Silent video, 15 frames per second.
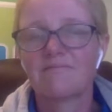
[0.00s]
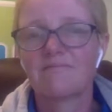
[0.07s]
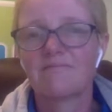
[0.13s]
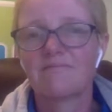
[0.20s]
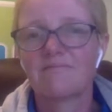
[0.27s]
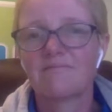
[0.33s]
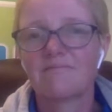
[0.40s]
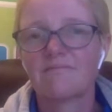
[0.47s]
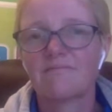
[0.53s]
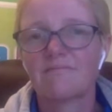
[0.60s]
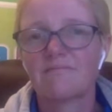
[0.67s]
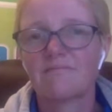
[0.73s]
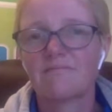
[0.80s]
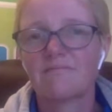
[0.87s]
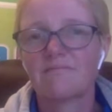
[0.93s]

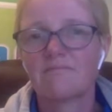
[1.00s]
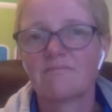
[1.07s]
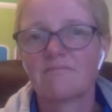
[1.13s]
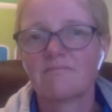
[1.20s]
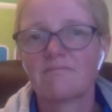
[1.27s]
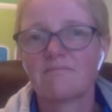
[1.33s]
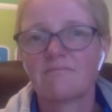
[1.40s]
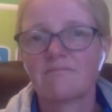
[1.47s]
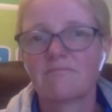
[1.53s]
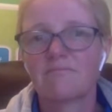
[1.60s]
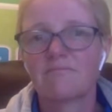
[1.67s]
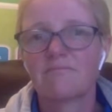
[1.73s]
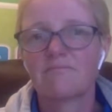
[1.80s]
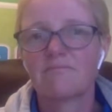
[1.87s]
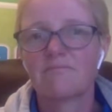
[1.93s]

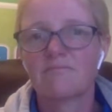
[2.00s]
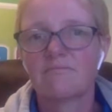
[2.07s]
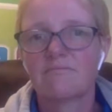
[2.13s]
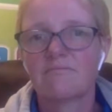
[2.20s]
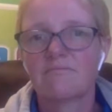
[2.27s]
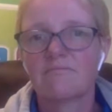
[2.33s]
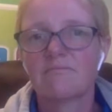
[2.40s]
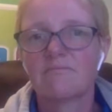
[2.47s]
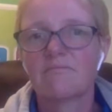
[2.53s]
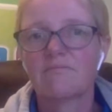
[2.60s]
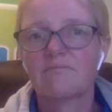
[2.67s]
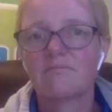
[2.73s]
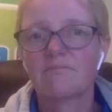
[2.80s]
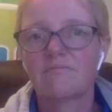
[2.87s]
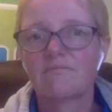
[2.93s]

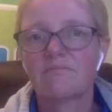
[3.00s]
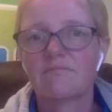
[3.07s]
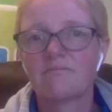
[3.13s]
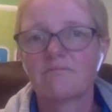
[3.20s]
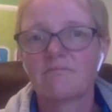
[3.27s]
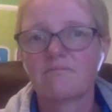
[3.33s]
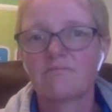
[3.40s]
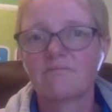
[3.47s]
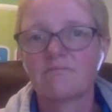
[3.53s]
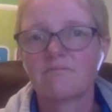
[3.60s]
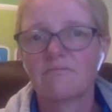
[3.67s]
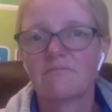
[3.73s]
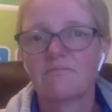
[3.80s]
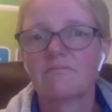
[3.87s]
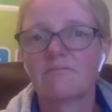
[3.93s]

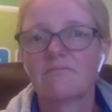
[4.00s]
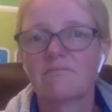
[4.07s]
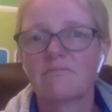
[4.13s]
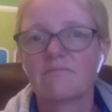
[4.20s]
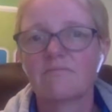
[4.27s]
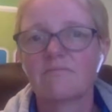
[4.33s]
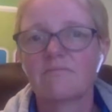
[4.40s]
No words are spoken by the person on screen.